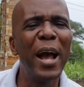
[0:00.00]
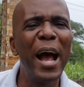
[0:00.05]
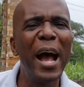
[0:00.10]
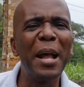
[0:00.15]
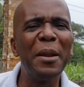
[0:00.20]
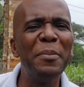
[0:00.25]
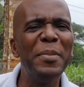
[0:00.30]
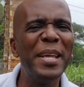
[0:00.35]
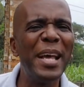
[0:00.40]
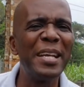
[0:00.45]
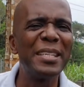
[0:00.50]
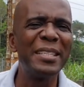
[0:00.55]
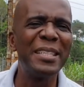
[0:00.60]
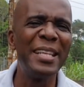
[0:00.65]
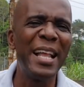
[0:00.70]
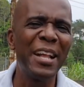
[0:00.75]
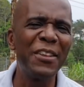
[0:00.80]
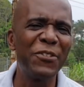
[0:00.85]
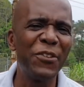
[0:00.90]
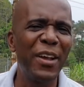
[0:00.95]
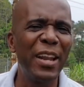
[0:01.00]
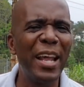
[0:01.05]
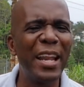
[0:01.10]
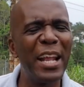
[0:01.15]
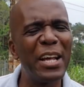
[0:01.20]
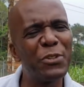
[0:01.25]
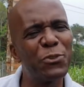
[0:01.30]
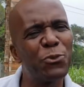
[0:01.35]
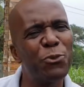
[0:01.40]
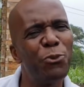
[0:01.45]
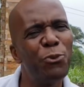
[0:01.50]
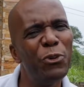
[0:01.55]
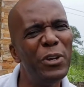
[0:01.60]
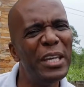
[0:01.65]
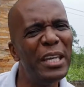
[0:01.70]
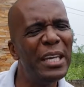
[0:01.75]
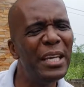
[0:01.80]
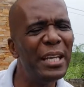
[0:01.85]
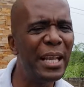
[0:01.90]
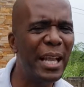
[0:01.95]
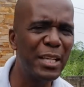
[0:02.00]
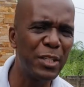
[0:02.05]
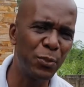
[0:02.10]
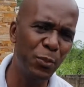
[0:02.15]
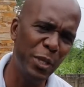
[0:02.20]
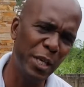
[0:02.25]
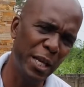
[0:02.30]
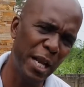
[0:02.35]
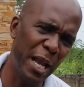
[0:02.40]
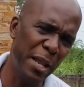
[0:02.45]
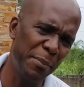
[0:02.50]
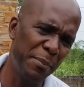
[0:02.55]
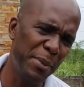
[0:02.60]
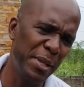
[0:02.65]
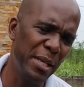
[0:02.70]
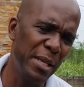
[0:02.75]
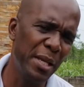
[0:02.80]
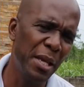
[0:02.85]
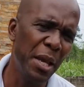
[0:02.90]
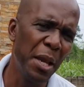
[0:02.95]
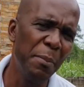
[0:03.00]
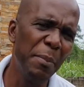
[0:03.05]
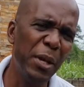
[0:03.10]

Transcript: and be as natural and as real as we can be,